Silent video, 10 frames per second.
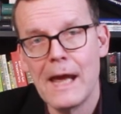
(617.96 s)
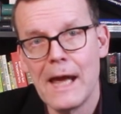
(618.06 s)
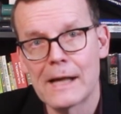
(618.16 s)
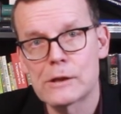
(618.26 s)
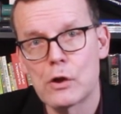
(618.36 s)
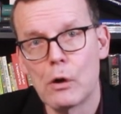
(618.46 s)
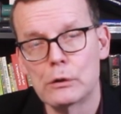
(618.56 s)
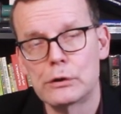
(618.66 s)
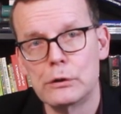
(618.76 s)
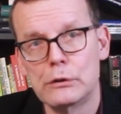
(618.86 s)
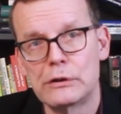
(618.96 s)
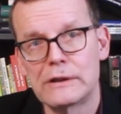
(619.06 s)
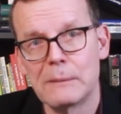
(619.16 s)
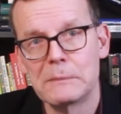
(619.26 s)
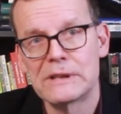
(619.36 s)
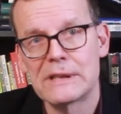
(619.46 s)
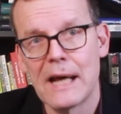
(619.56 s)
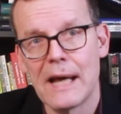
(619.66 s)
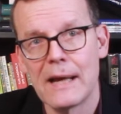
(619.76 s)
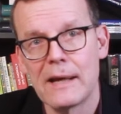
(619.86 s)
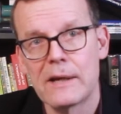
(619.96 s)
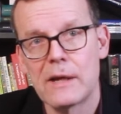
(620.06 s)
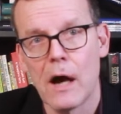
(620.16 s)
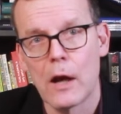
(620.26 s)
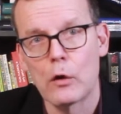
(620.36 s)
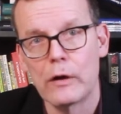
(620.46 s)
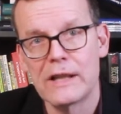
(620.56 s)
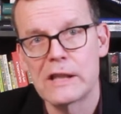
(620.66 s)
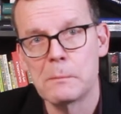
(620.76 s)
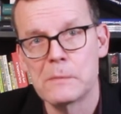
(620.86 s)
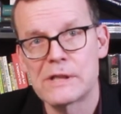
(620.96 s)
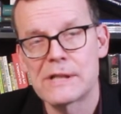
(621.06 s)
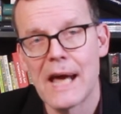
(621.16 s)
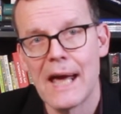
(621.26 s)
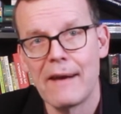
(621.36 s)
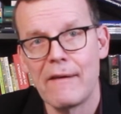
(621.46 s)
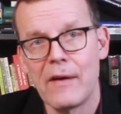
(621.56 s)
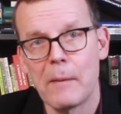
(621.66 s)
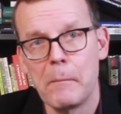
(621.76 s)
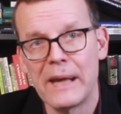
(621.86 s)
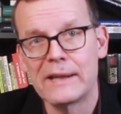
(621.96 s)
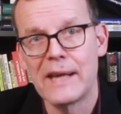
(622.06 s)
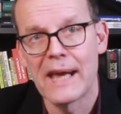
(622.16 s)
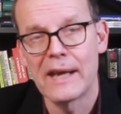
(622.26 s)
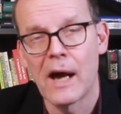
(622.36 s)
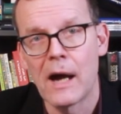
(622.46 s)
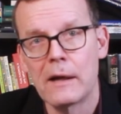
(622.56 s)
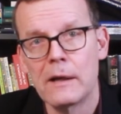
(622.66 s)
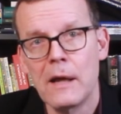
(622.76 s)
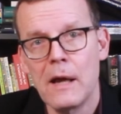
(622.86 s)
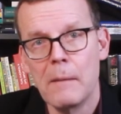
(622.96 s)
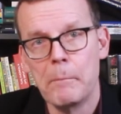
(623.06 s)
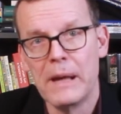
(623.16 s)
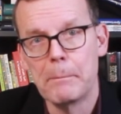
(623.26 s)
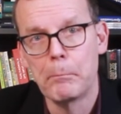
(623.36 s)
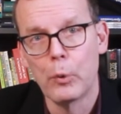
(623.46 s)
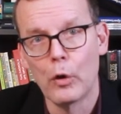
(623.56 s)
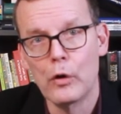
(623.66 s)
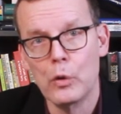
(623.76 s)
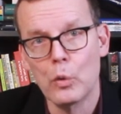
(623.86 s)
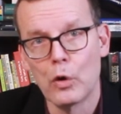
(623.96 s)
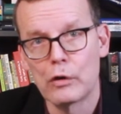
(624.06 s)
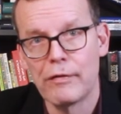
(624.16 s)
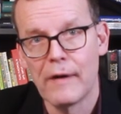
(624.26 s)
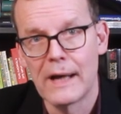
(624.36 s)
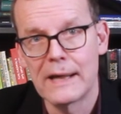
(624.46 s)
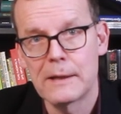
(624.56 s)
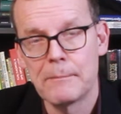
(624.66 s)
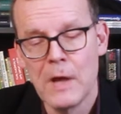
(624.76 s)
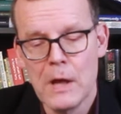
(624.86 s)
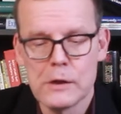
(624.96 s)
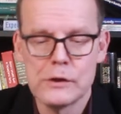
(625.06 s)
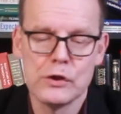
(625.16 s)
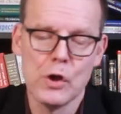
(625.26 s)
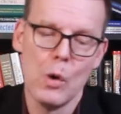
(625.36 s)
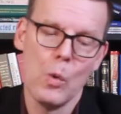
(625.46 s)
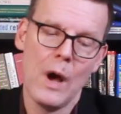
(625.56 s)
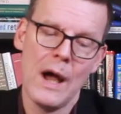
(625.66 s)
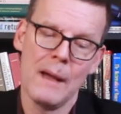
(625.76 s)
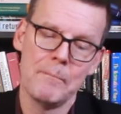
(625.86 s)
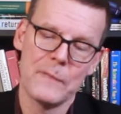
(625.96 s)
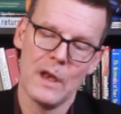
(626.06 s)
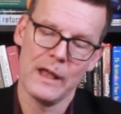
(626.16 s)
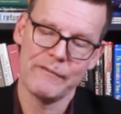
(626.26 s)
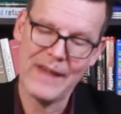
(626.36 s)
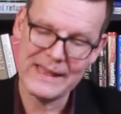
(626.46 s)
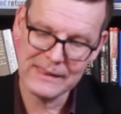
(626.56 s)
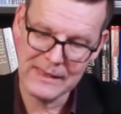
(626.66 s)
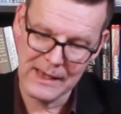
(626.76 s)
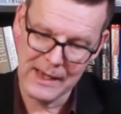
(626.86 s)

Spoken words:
X-goal systems and algorithms and big data people do not find. So like that